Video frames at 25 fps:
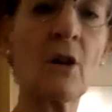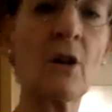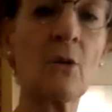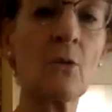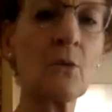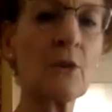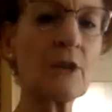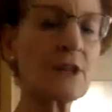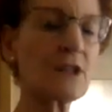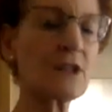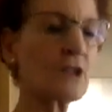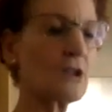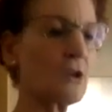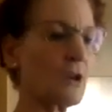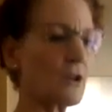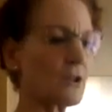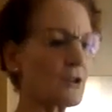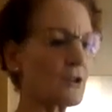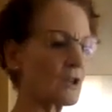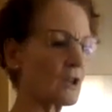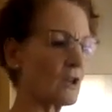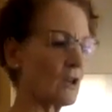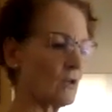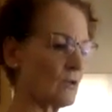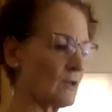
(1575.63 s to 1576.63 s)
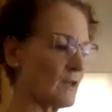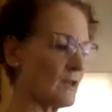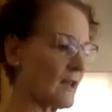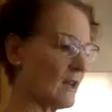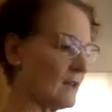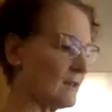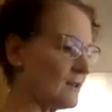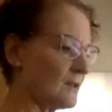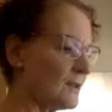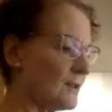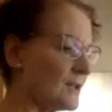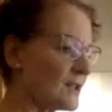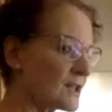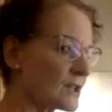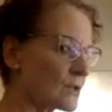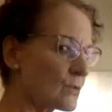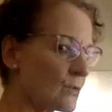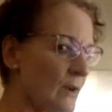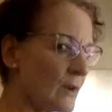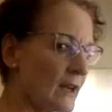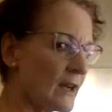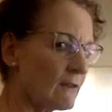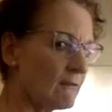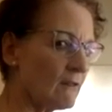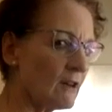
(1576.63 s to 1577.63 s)
we start to go down this
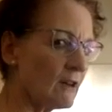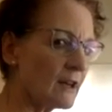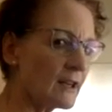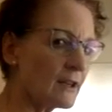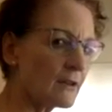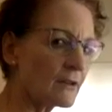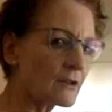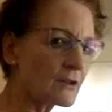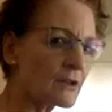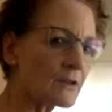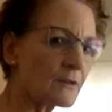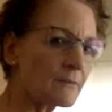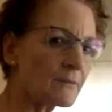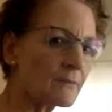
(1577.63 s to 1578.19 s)
way, right?